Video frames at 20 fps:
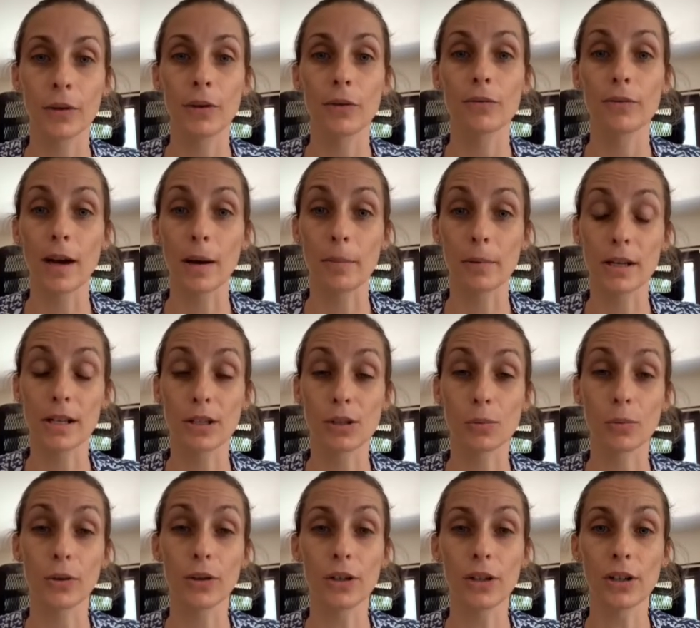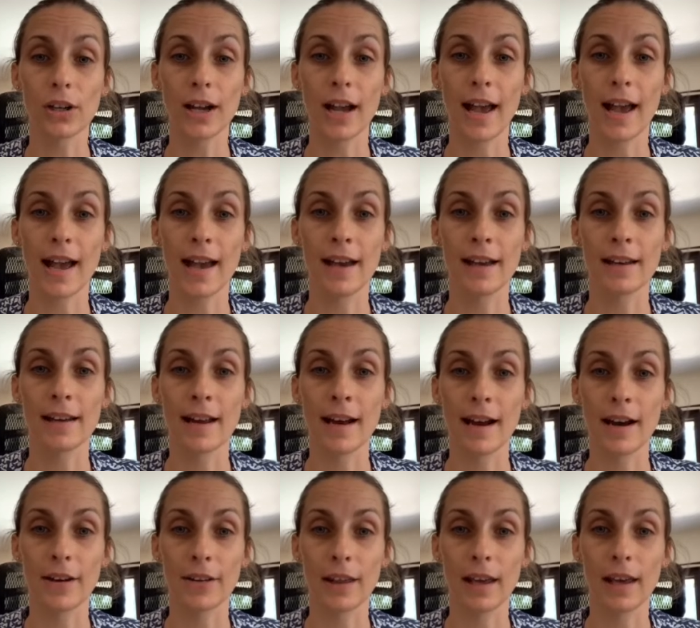fabrics work and
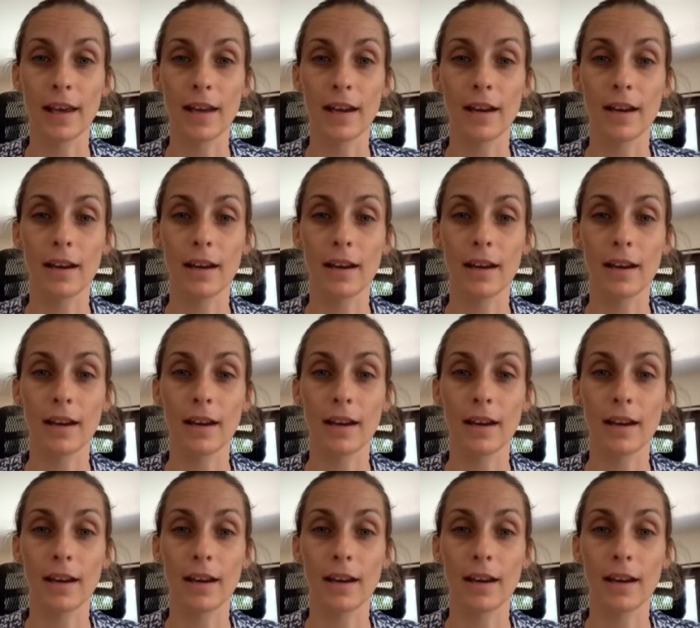how they